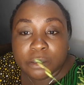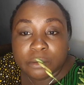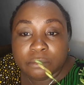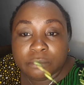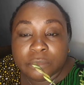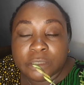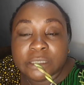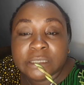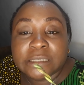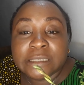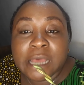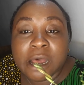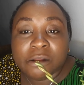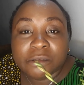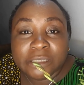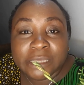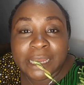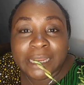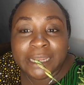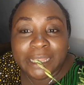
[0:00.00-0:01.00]
the
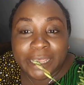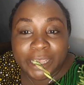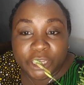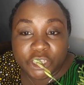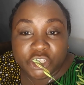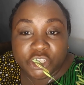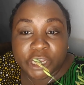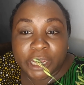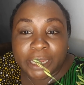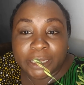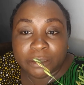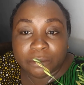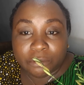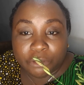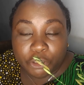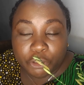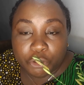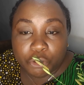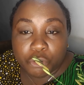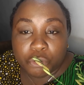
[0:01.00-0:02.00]
Southern Asian,
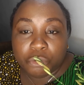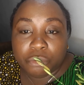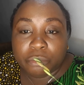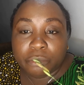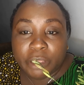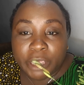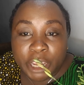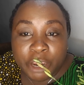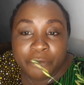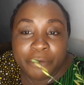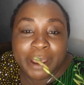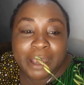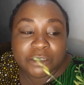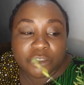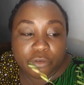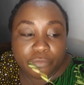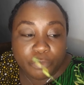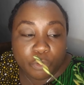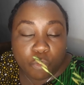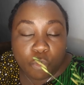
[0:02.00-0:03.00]
you know, areas
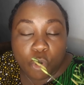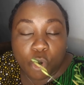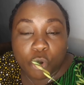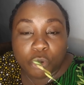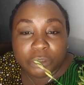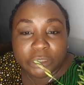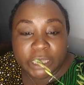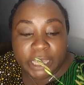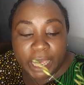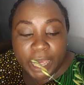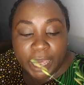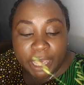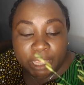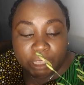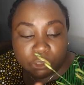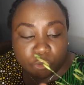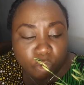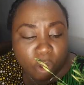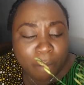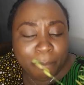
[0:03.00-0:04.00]
of the world,
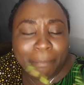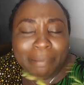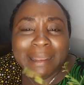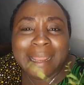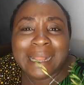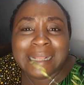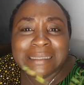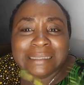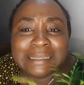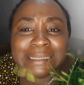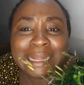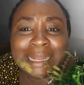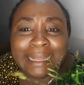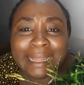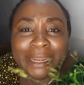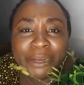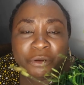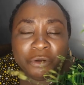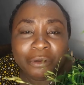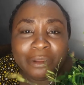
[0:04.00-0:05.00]
is one plant that
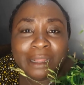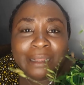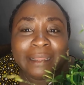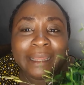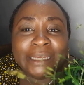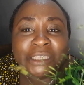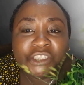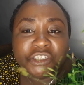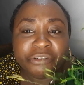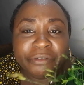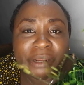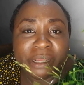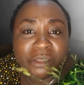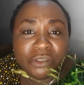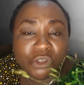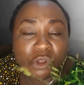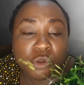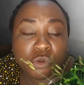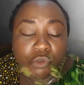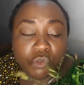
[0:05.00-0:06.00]
I know that Nigerians
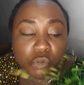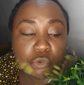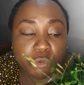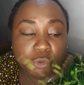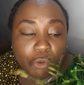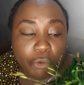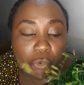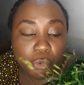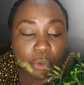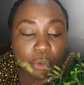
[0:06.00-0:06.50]
also know.